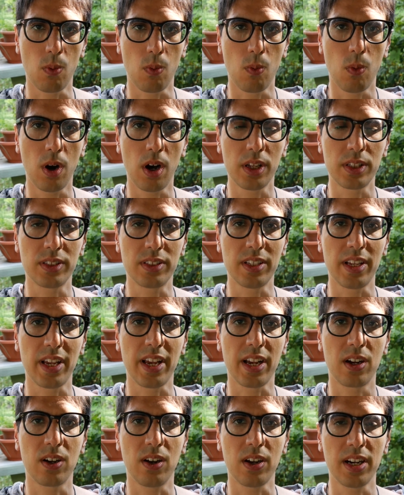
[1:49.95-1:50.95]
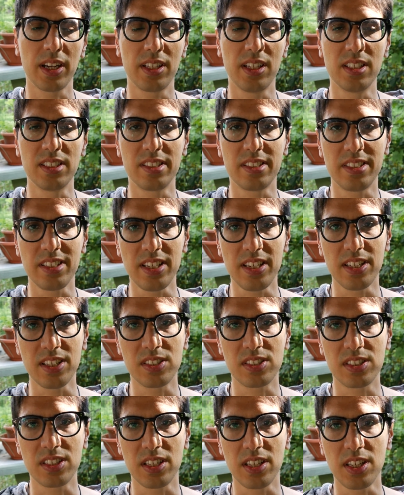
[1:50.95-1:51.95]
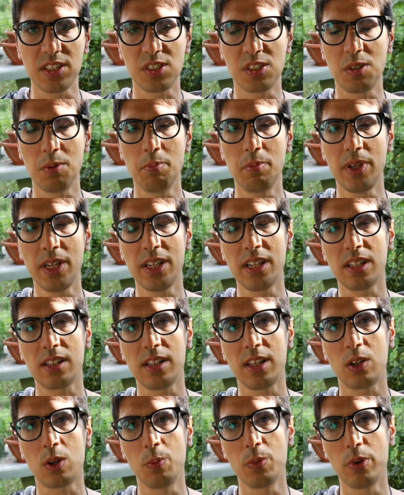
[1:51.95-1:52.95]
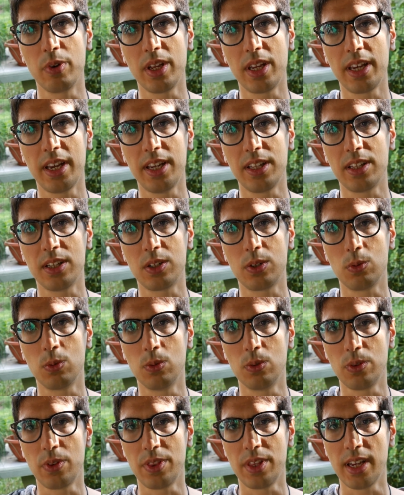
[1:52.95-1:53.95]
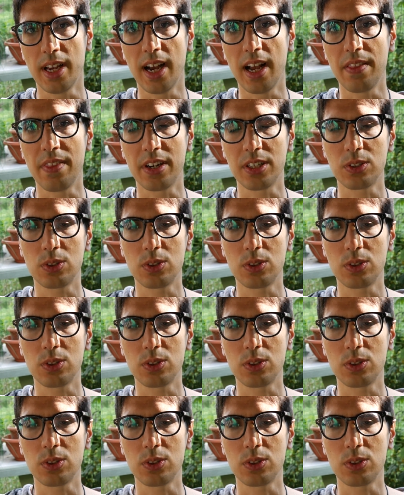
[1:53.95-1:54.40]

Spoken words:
what a cockatiel sees is immediately communicated to the other.